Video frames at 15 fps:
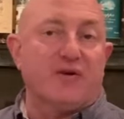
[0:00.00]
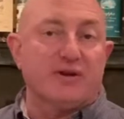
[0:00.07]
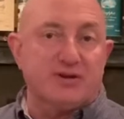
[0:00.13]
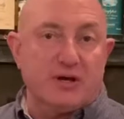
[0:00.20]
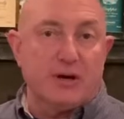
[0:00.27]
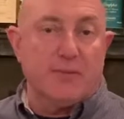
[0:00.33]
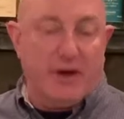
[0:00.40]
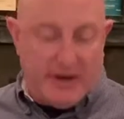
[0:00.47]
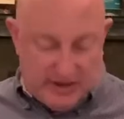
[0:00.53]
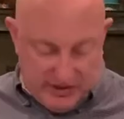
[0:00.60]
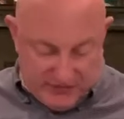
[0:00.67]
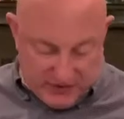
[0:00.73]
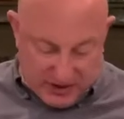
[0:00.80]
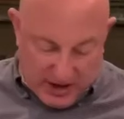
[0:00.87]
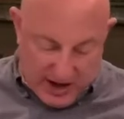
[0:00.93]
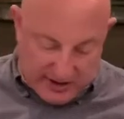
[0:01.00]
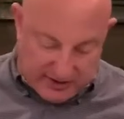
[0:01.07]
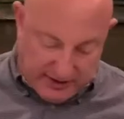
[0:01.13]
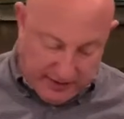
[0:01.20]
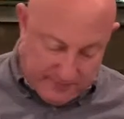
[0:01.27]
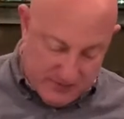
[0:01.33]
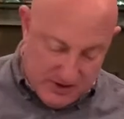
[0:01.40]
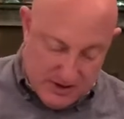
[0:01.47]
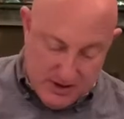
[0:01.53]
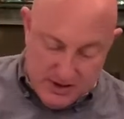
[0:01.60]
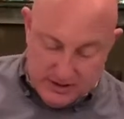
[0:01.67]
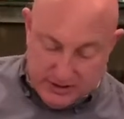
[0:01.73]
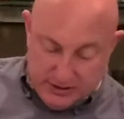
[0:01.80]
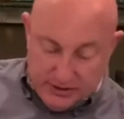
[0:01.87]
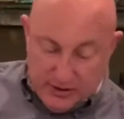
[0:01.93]
It's going to make a different cocktail.
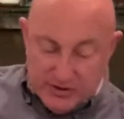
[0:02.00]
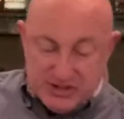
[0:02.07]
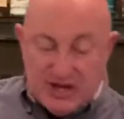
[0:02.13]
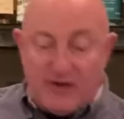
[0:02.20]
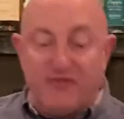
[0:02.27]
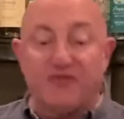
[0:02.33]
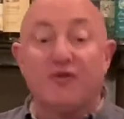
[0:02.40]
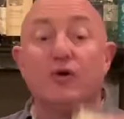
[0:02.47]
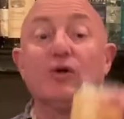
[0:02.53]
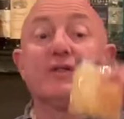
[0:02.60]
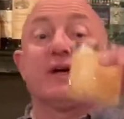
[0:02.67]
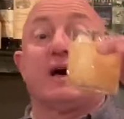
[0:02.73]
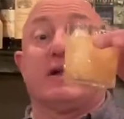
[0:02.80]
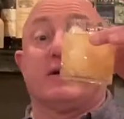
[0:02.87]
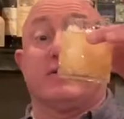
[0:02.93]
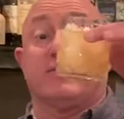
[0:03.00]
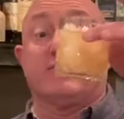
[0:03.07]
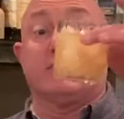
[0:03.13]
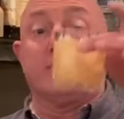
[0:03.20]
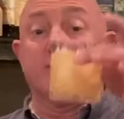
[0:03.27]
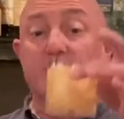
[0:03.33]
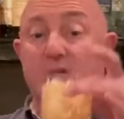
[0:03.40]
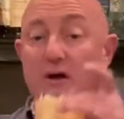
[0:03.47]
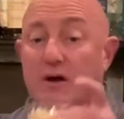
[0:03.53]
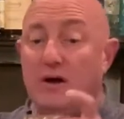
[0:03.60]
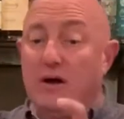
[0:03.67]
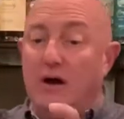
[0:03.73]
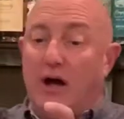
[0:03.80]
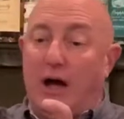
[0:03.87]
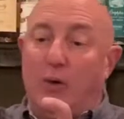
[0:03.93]
Now notice how full that is.
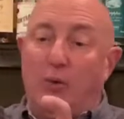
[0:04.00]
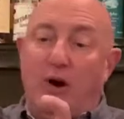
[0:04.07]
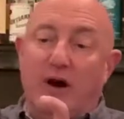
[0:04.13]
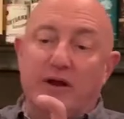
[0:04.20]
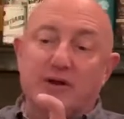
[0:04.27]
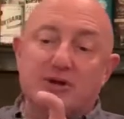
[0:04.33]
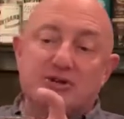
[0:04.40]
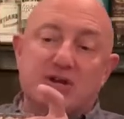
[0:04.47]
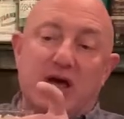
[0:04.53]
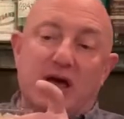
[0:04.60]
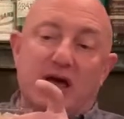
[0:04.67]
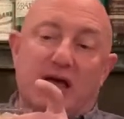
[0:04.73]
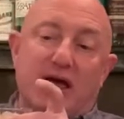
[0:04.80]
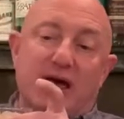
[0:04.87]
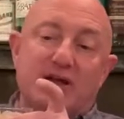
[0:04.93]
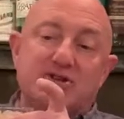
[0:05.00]
I want to just take and